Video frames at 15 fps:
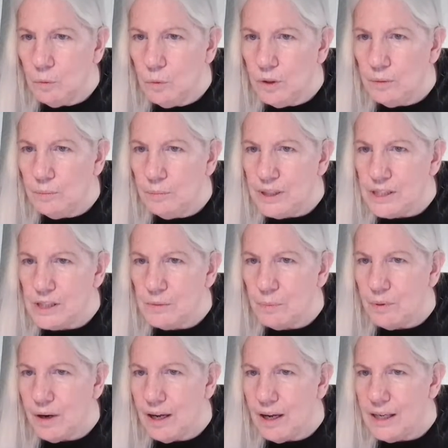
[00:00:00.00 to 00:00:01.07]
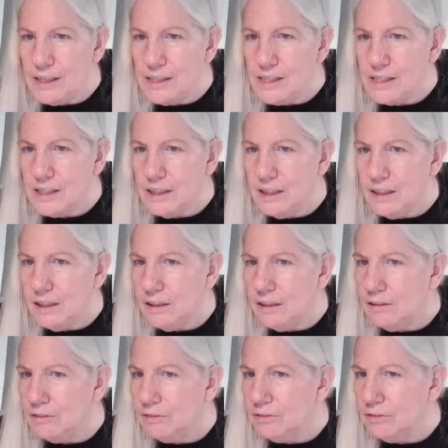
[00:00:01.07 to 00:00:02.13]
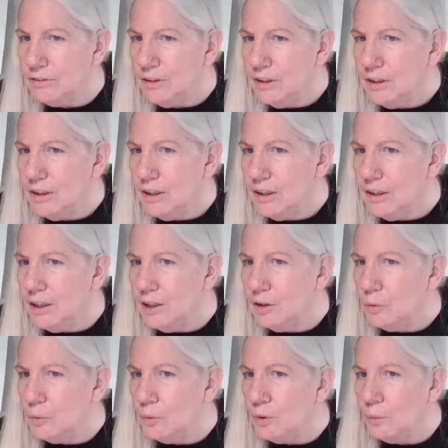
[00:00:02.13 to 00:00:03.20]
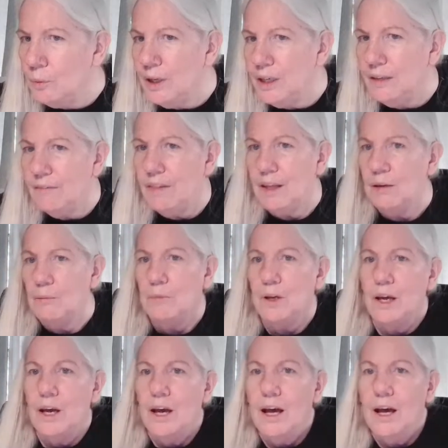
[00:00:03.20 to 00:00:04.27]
would be surprised if it were one of them.